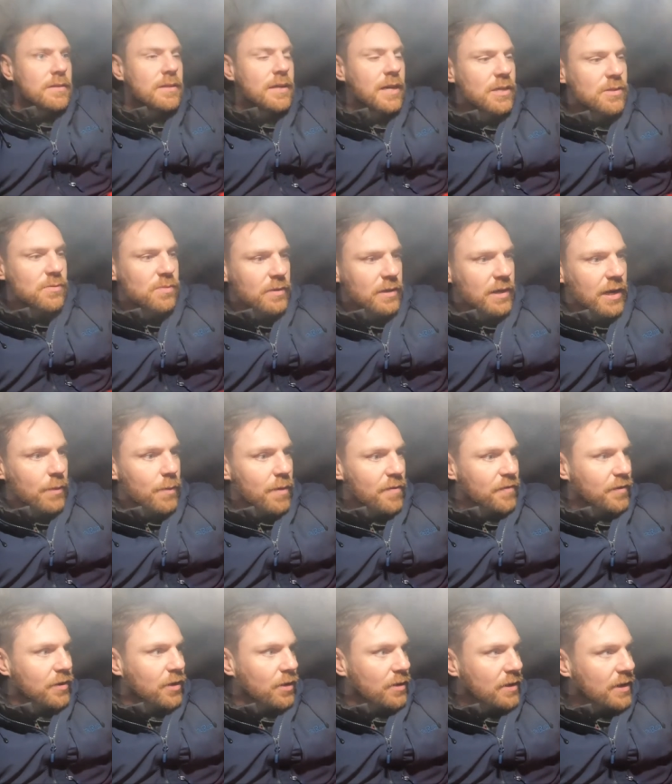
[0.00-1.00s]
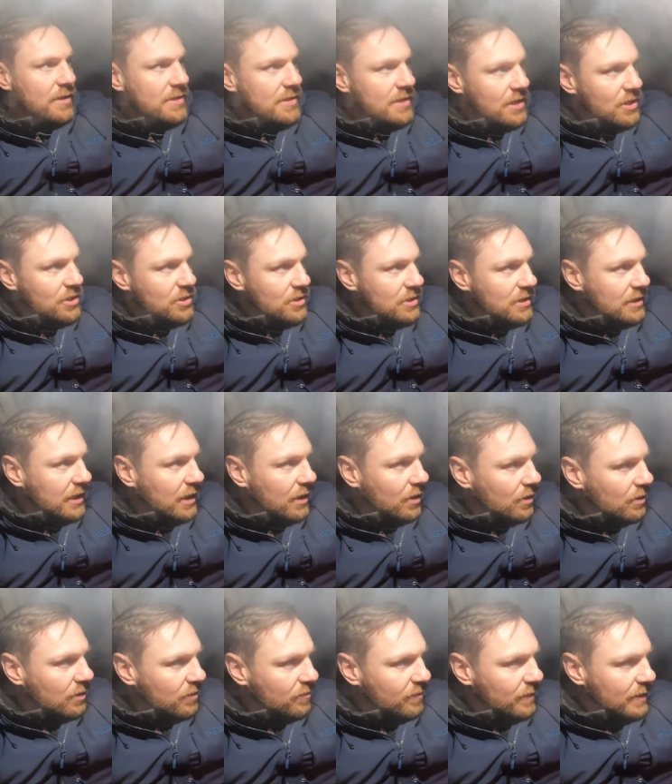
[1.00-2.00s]
Nice one, can't wait for condensation to get
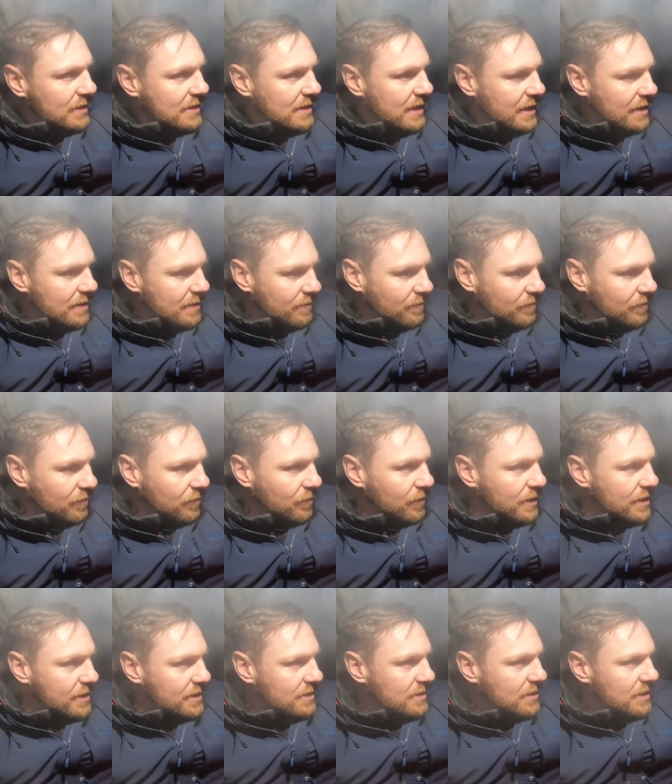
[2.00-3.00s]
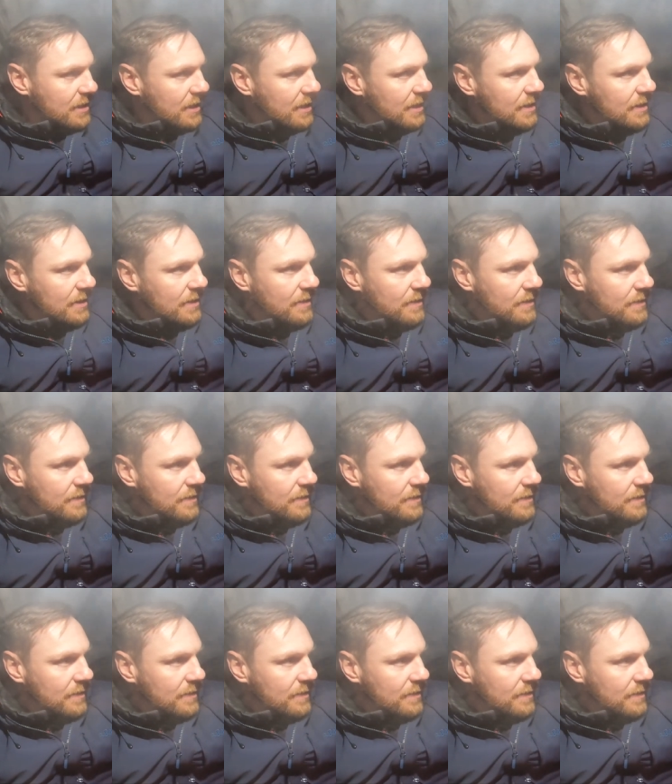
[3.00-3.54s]
all over my tent and freeze tonight.